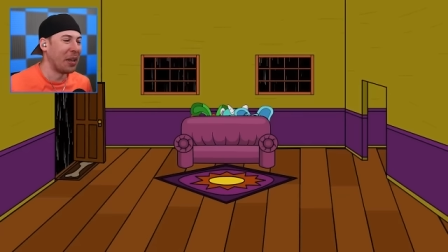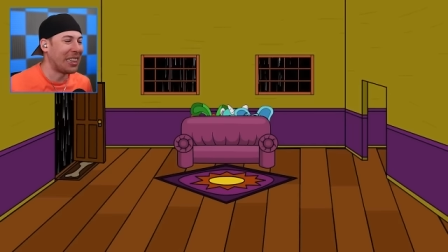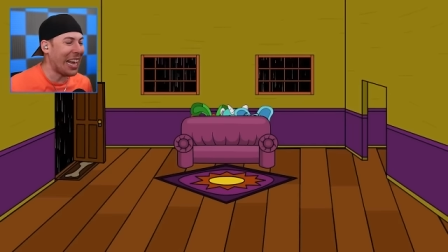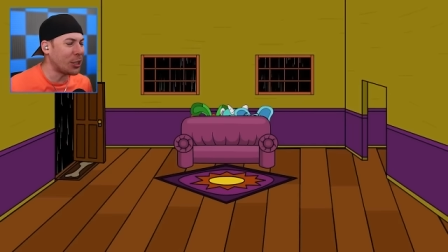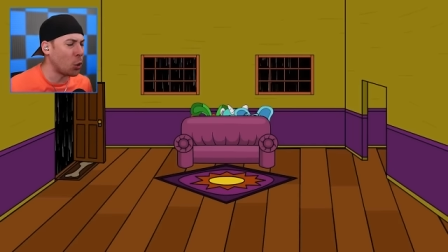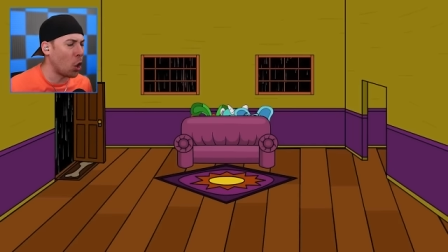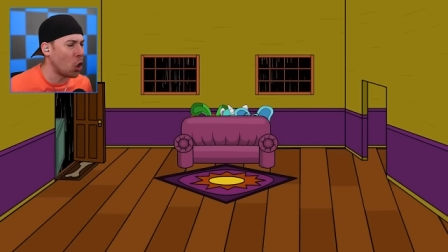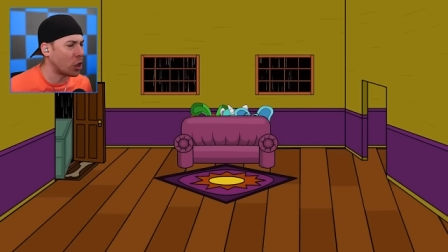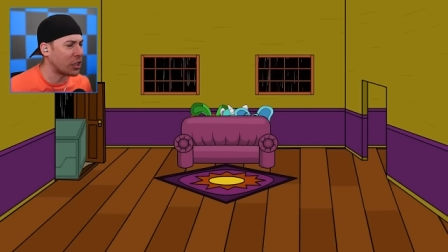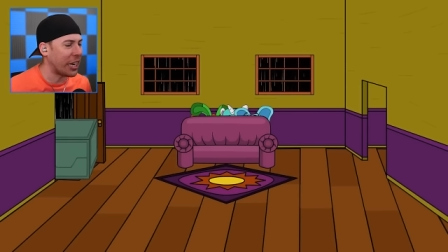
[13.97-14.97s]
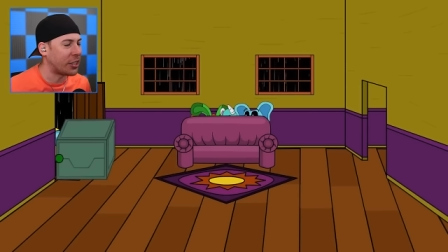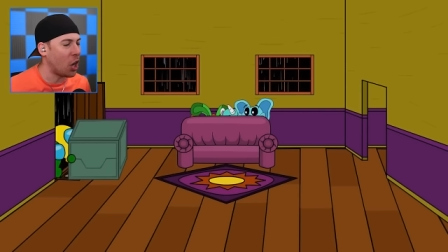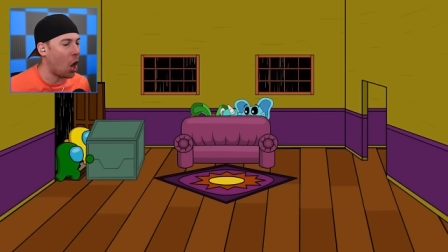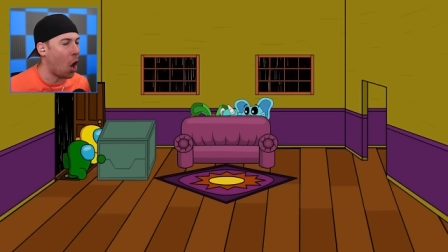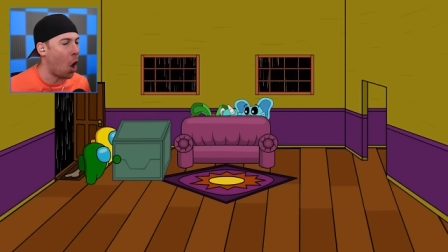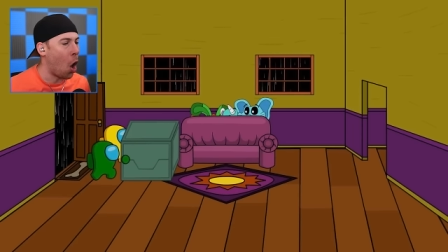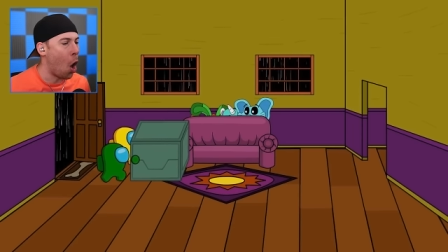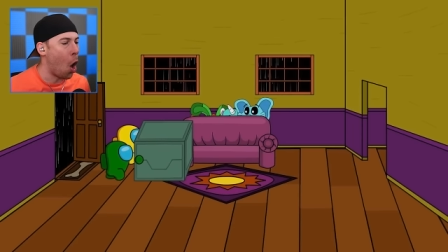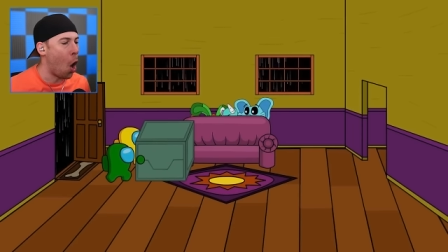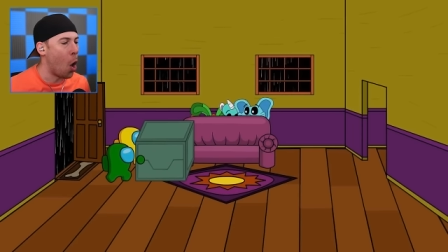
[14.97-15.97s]
But that's all. looks like...
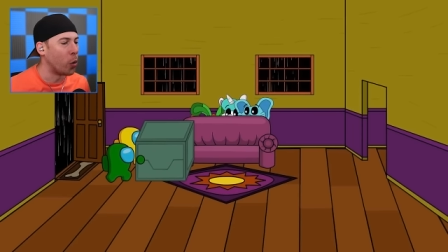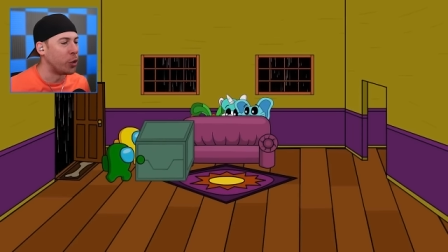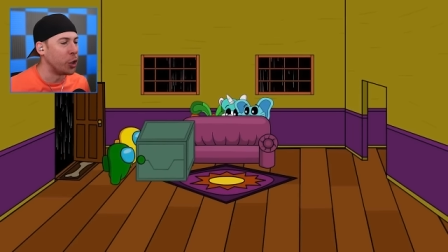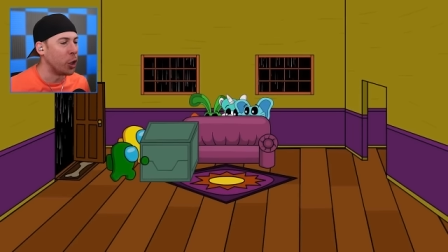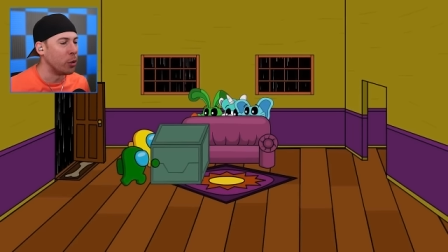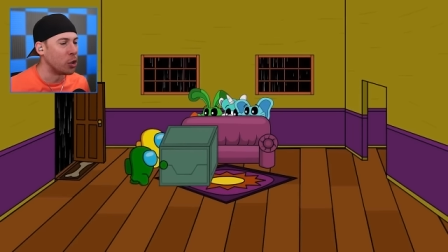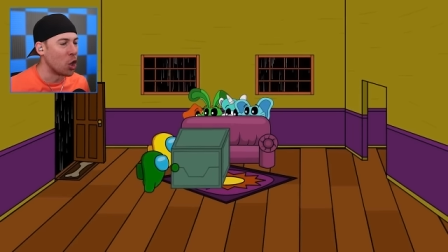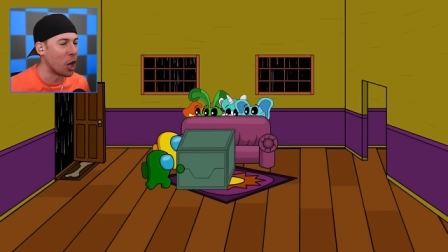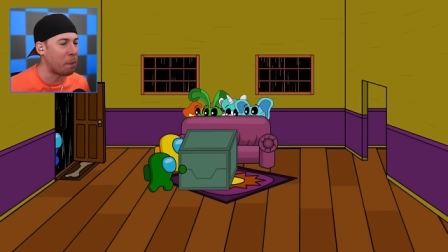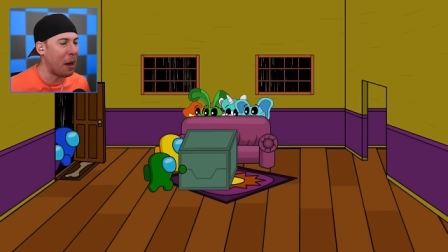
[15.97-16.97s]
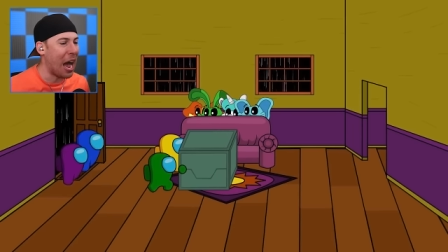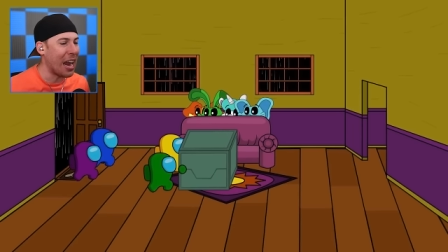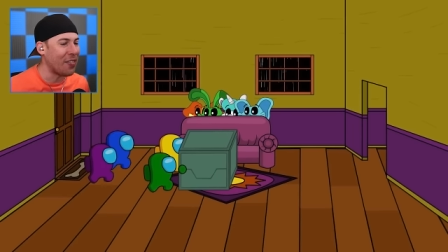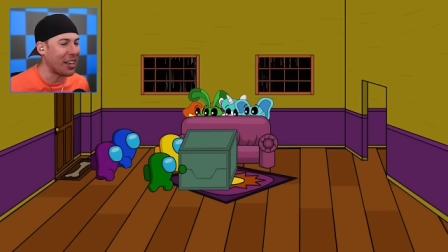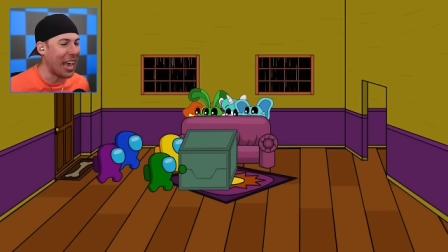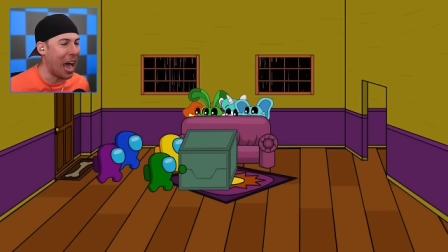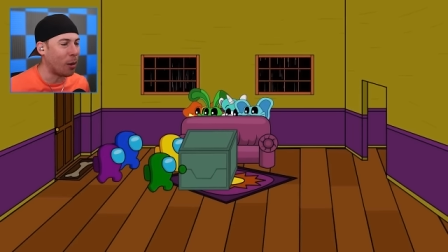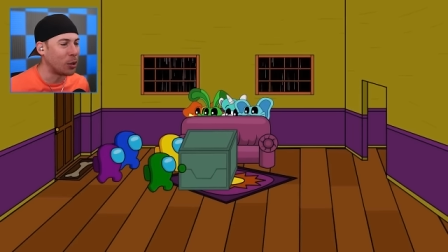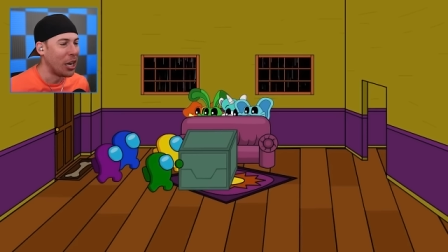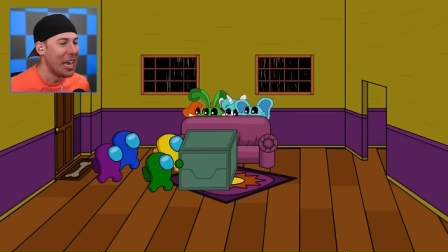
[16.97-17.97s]
Oh, dudes, look behind the
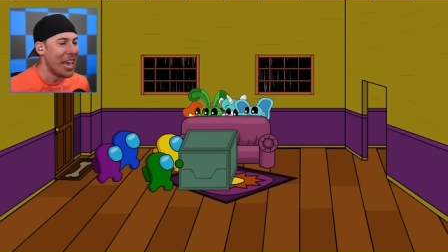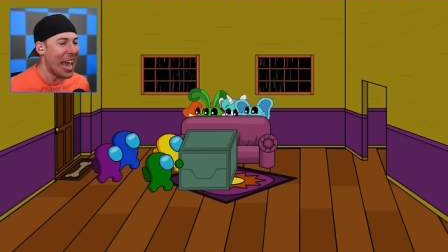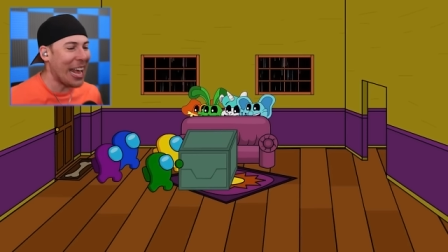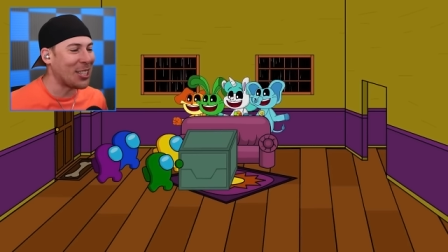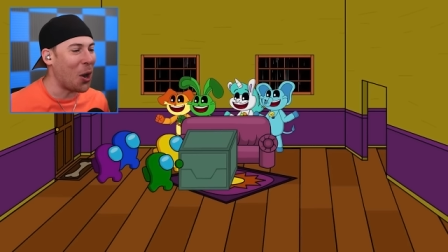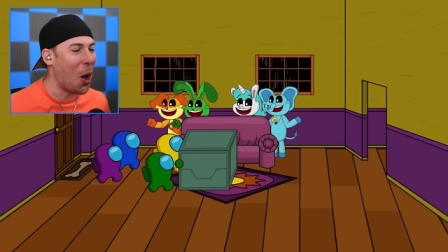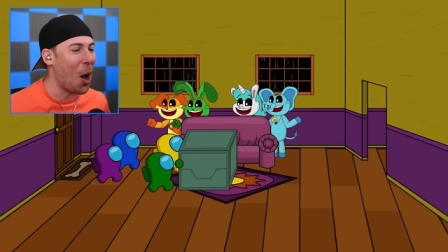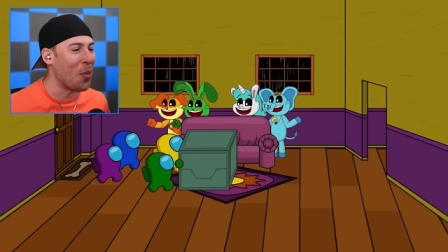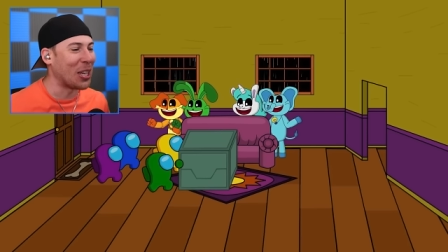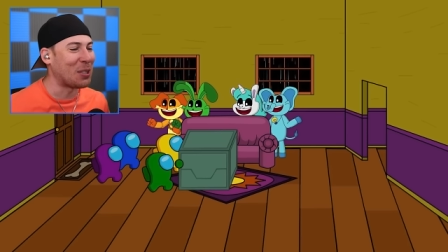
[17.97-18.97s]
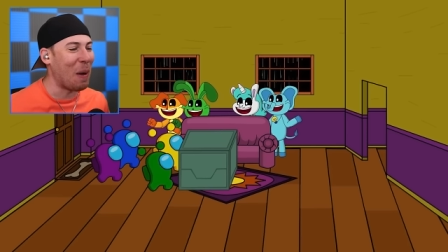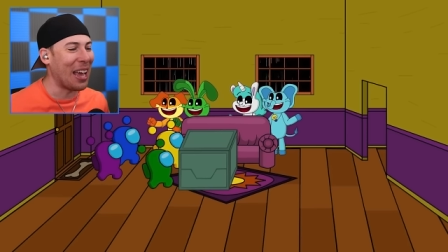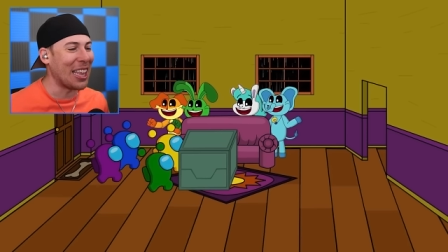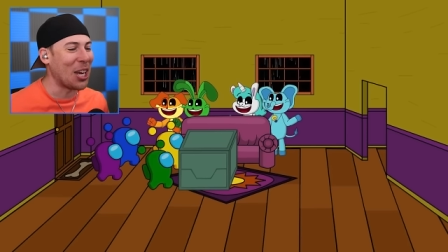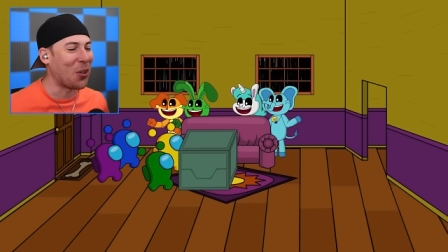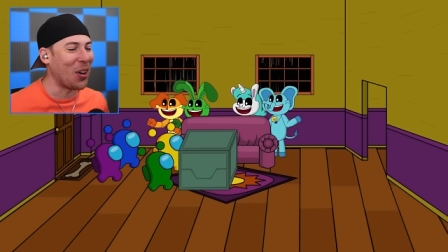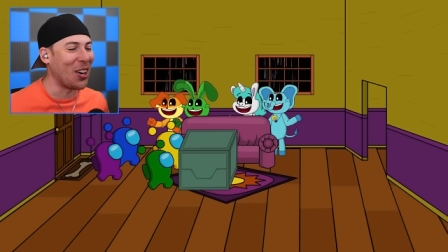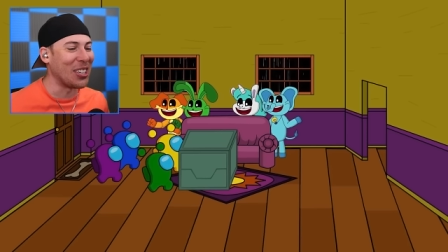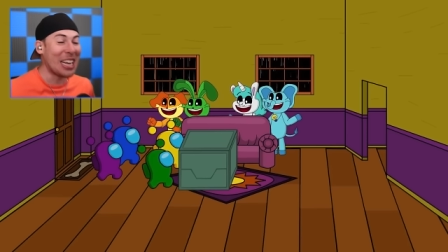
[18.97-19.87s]
couch. It's all the smiling critters.